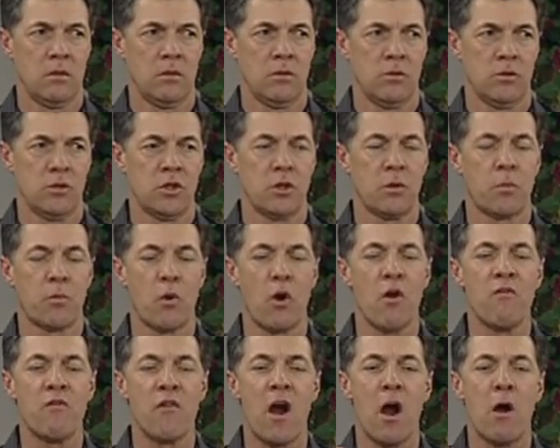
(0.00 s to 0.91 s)
So the
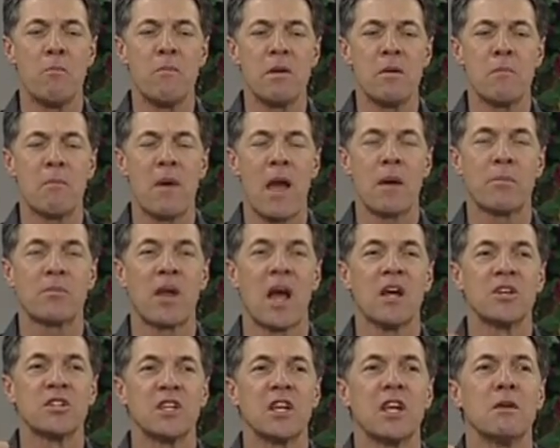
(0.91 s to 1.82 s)
profile of being
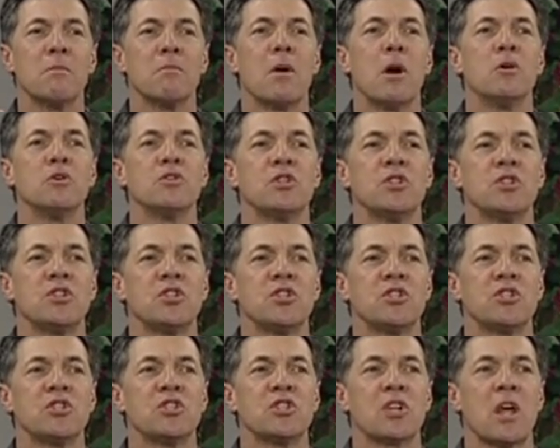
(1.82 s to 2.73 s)
baptized in Moses
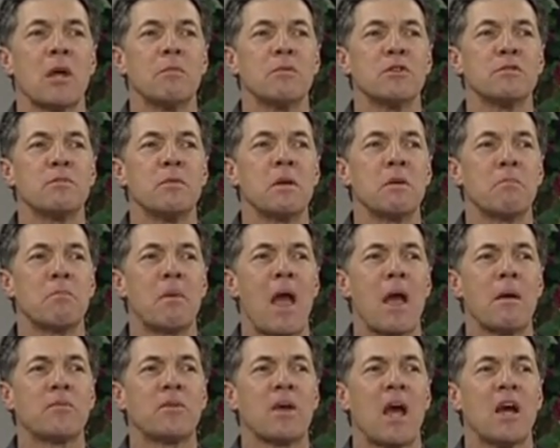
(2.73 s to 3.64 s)
is the same as being
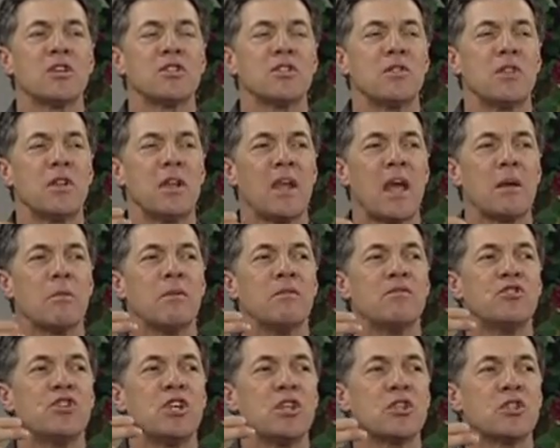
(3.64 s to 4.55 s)
baptized in the name of
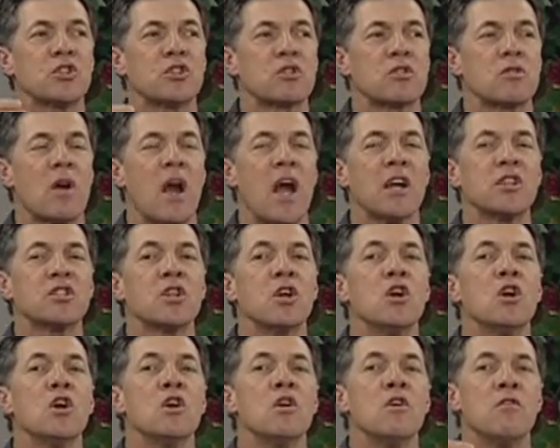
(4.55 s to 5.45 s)
Jesus Christ
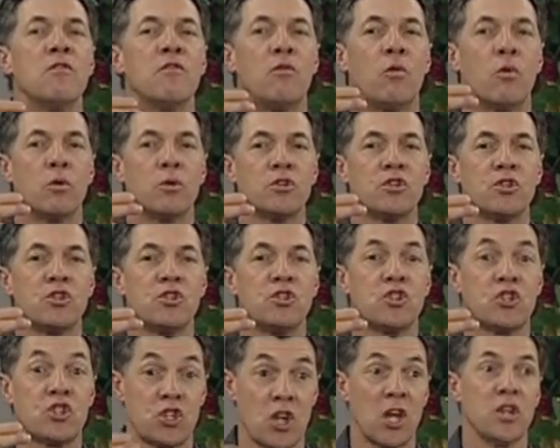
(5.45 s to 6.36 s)
for
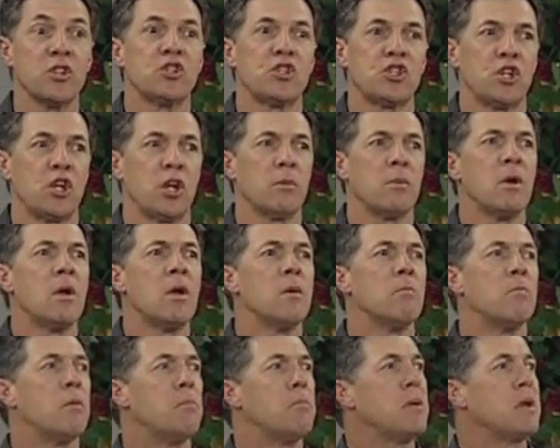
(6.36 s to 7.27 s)
sonship,
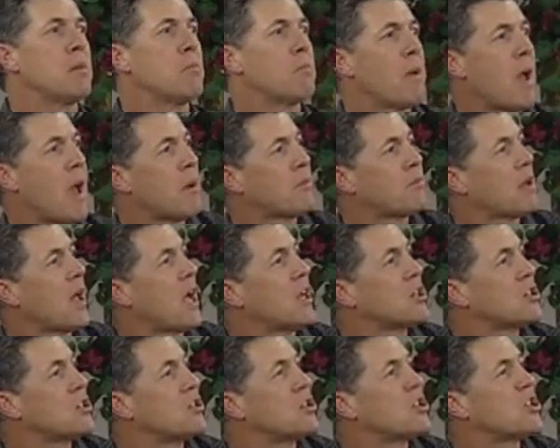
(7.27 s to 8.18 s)
but being
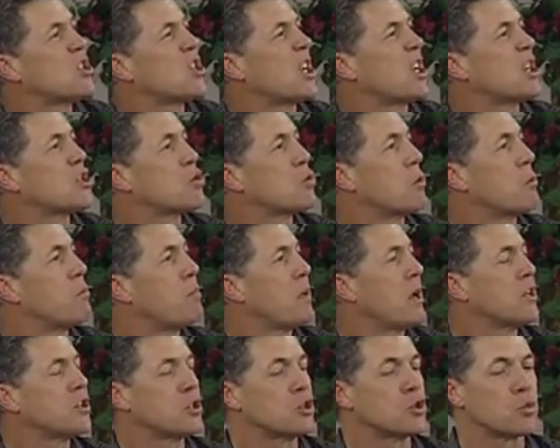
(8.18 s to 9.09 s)
baptized in the sea is
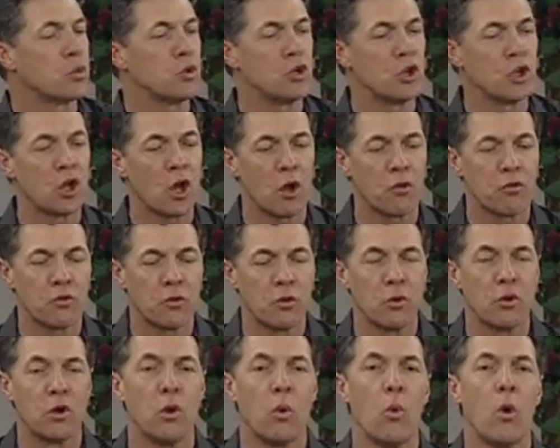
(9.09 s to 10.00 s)
repentance when you go
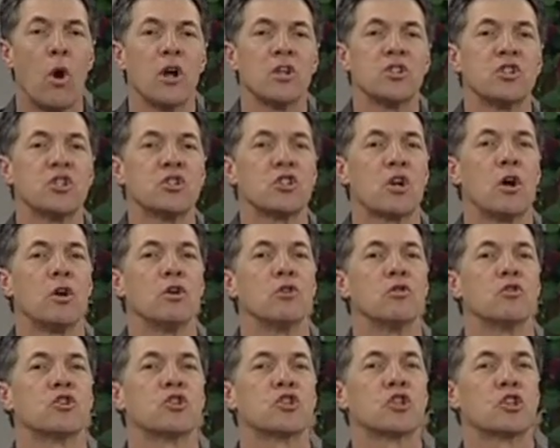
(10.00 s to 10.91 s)
through and it washes all
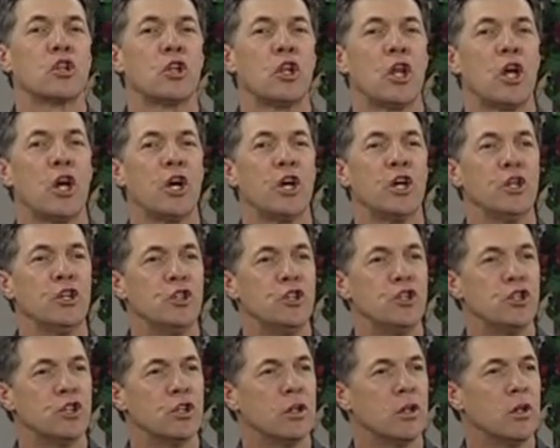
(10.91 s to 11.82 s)
your
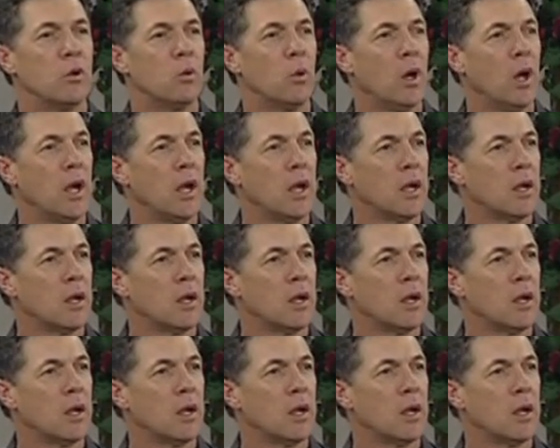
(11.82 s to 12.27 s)
sludge away.